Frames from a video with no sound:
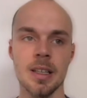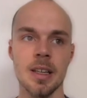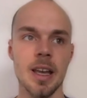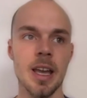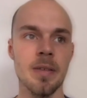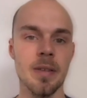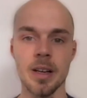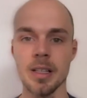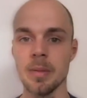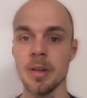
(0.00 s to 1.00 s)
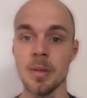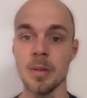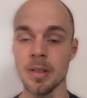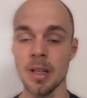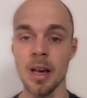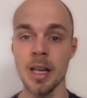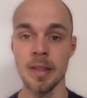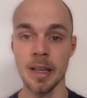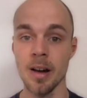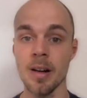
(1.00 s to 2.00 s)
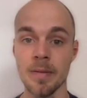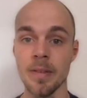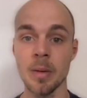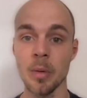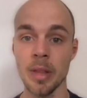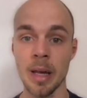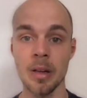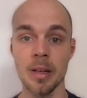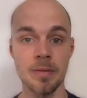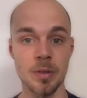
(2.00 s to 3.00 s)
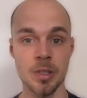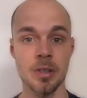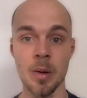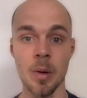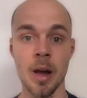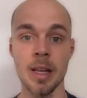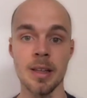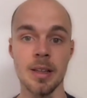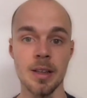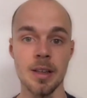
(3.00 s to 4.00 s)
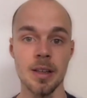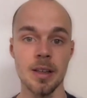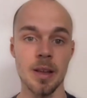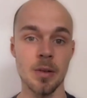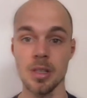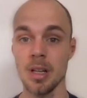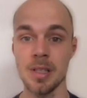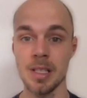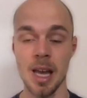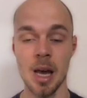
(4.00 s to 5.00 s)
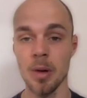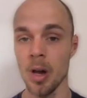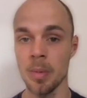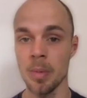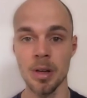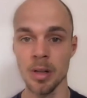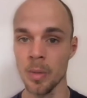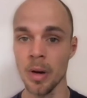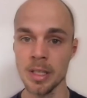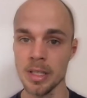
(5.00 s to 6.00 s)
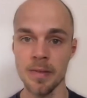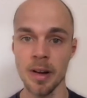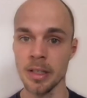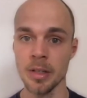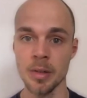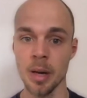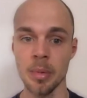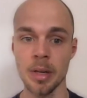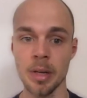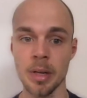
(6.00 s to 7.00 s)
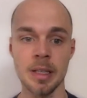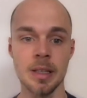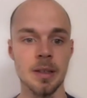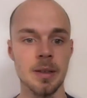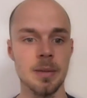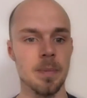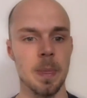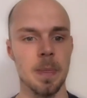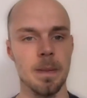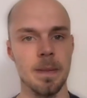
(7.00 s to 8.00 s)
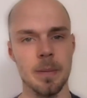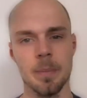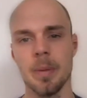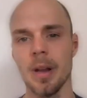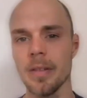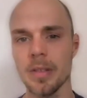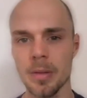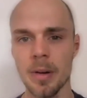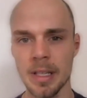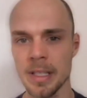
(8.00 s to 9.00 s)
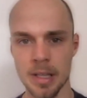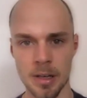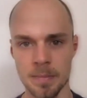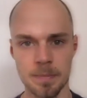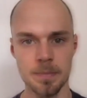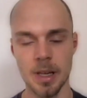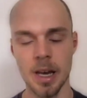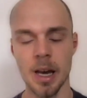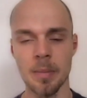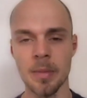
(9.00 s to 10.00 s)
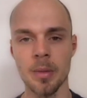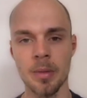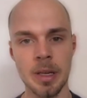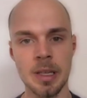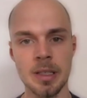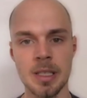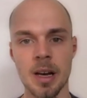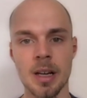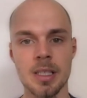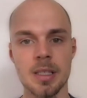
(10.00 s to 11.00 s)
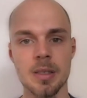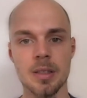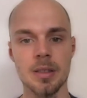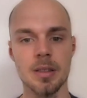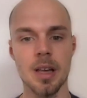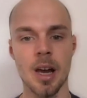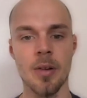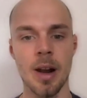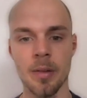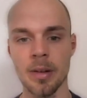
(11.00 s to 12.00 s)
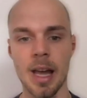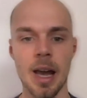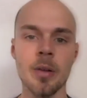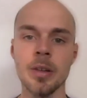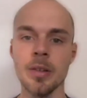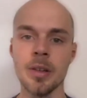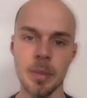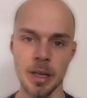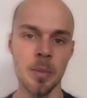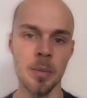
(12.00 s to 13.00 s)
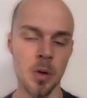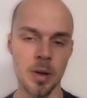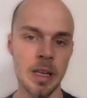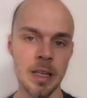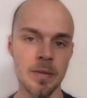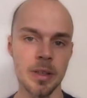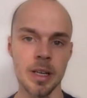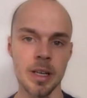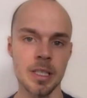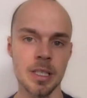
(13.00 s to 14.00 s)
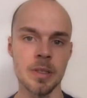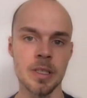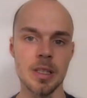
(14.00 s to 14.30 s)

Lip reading: If a customer comes online and they can't find what they're looking for straight away, they'll just close the tab, open a new one, and find a new company. But I've got two ideas, though, that we can discuss around how you can become more convenient for your customers.